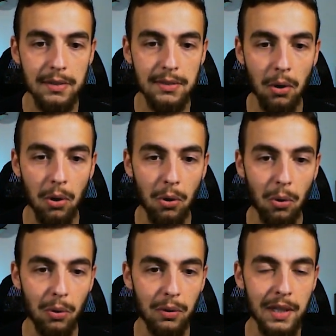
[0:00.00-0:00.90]

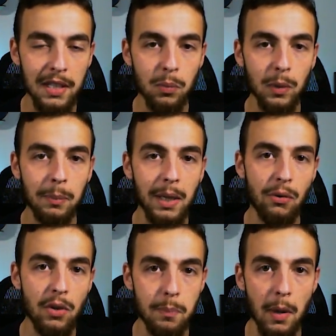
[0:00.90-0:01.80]
So this will be
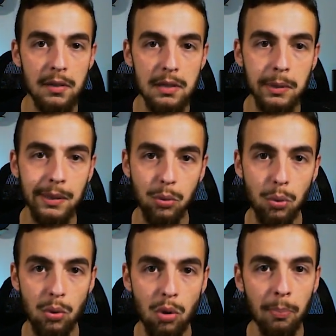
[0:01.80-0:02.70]
responsible
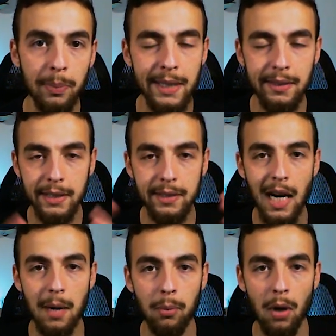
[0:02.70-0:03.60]
to complete the
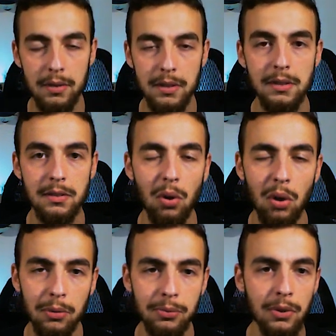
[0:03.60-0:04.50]
entire process
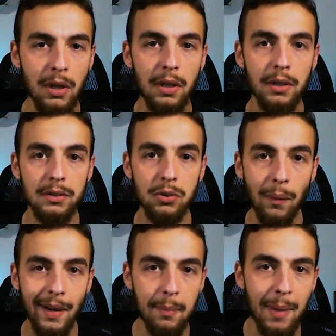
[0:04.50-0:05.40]
of
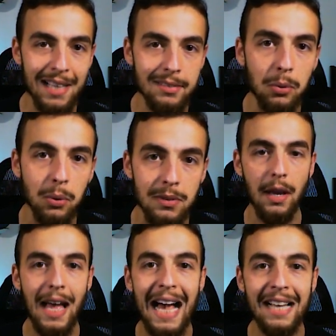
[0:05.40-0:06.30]
storing
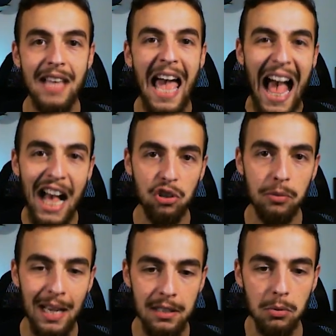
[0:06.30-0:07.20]
passwords as
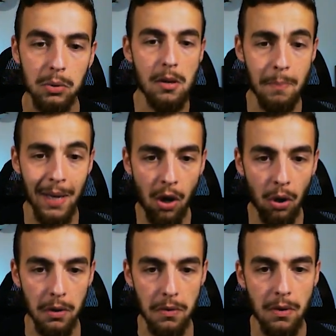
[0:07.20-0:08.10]
hashed passwords,
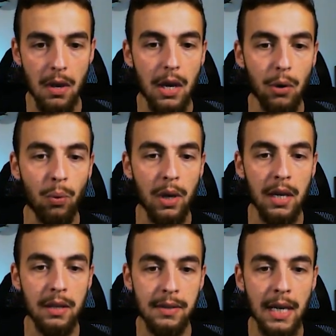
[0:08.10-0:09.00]
because
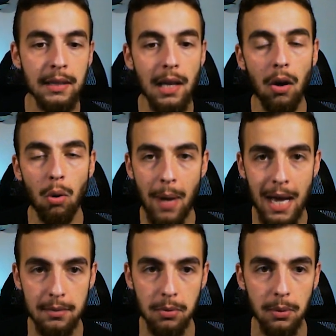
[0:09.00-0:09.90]
we set our
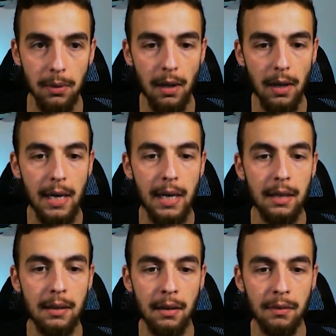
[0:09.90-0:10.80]
password
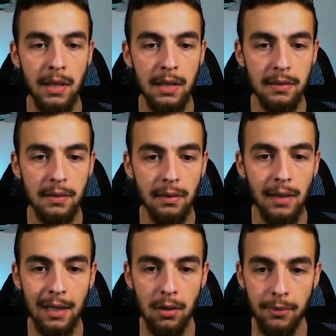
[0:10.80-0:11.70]
and this
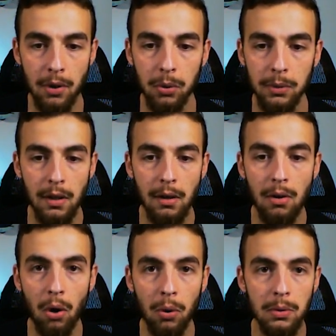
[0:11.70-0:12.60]
line of code
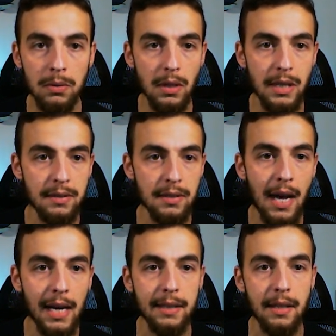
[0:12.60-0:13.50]
goes
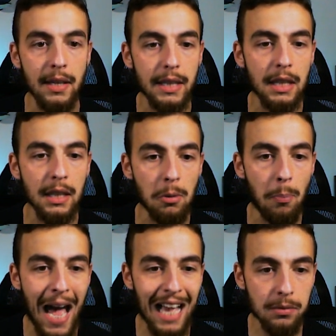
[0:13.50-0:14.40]
inside the
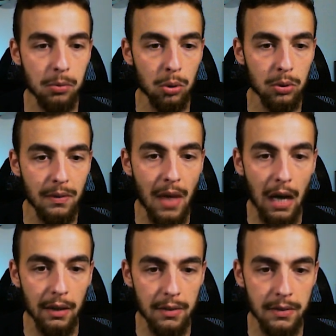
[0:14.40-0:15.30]

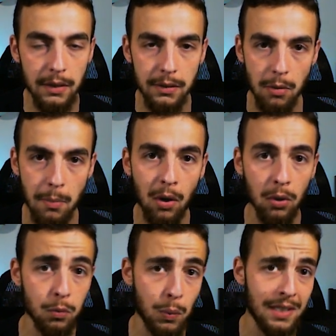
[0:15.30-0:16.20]
password.setter
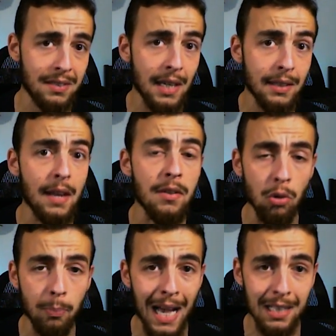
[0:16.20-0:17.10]
because we set a
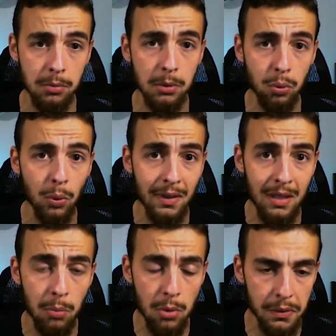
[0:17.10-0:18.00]
new password to a
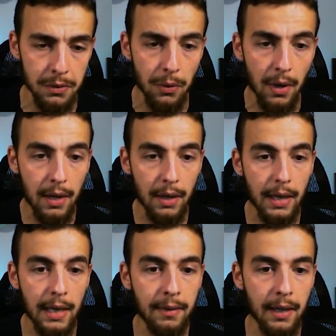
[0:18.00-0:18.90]
new user,
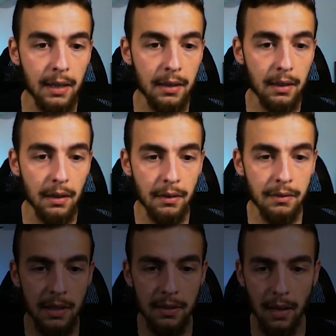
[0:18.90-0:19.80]
and then
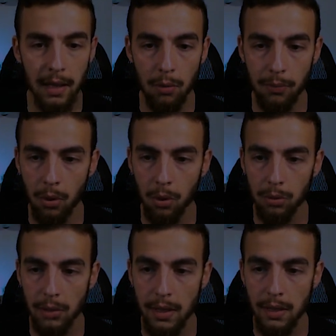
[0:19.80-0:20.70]
this line of
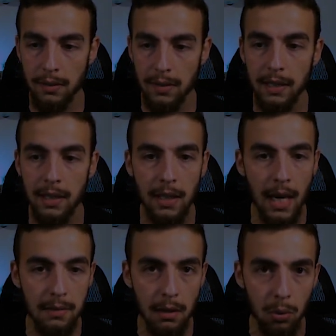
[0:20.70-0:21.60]
code is getting
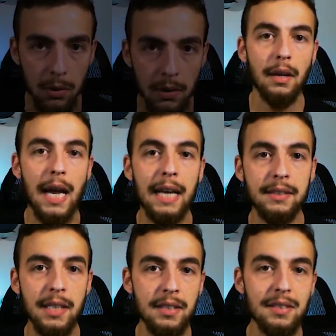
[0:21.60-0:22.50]
executed,
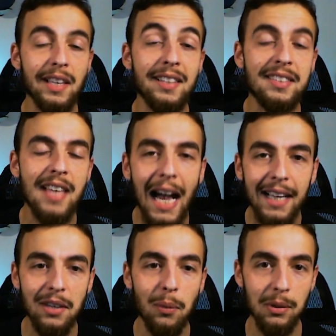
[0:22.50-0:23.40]
and this is
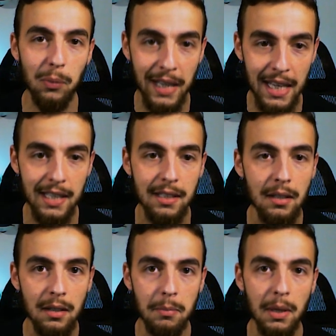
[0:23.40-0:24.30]
exactly what we
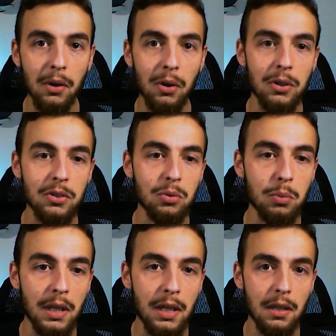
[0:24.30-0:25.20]
need because
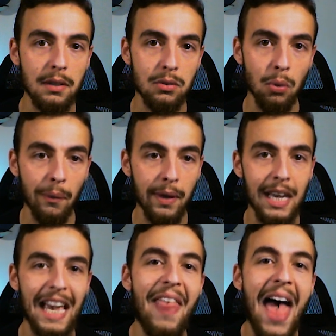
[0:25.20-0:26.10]
we
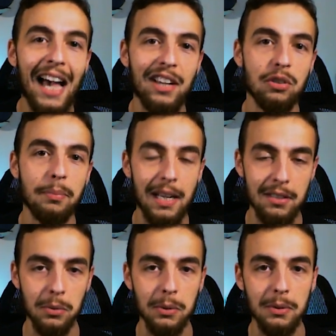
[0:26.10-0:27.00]
storing a hashed
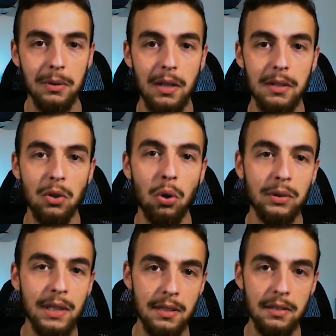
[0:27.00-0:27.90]
password.
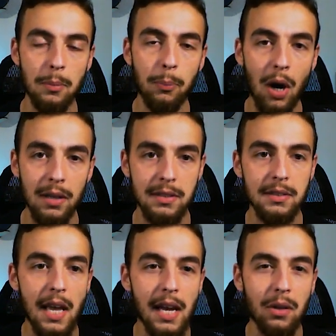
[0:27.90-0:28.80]
So this is the
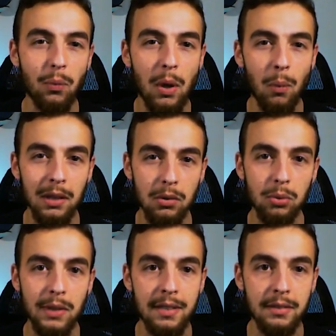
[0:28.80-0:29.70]
process, and we want
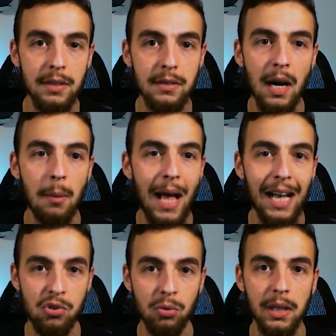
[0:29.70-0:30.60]
to test this up
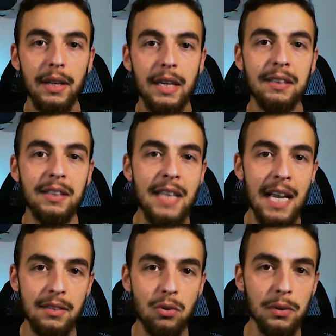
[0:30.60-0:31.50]
actually in the
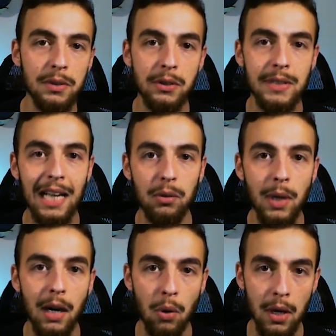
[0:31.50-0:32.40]
next user that
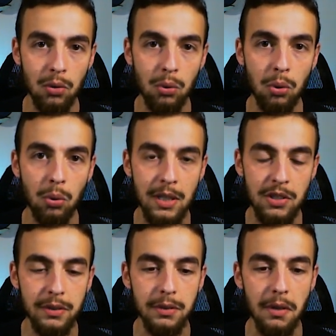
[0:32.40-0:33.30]
we are going to
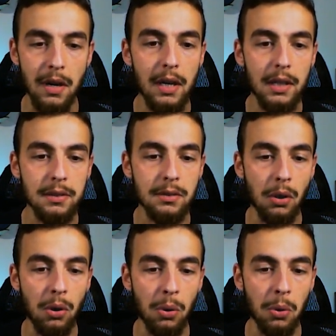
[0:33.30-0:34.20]
register.
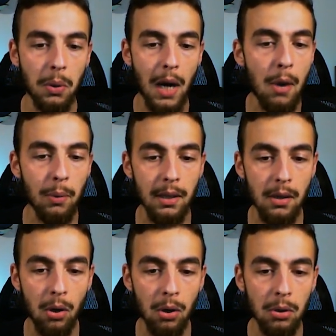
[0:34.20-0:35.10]
So I will
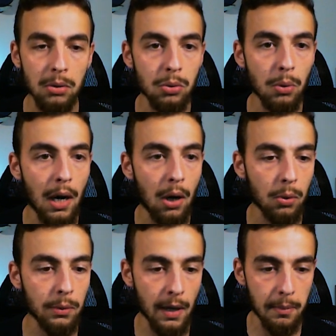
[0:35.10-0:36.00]
go to
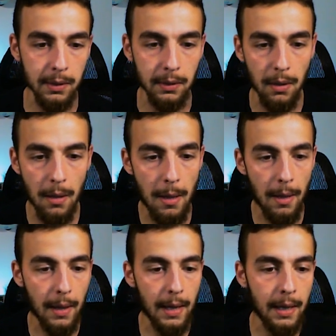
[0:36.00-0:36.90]
our terminal
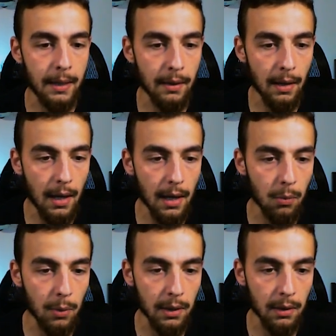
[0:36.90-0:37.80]
and
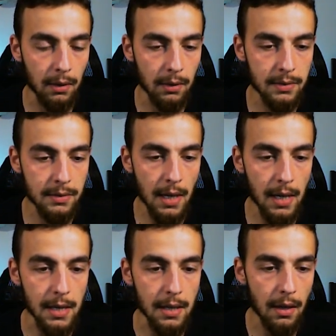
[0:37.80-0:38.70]
I will
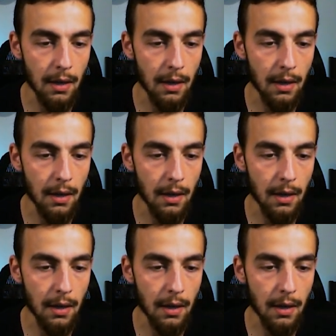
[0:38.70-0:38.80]
say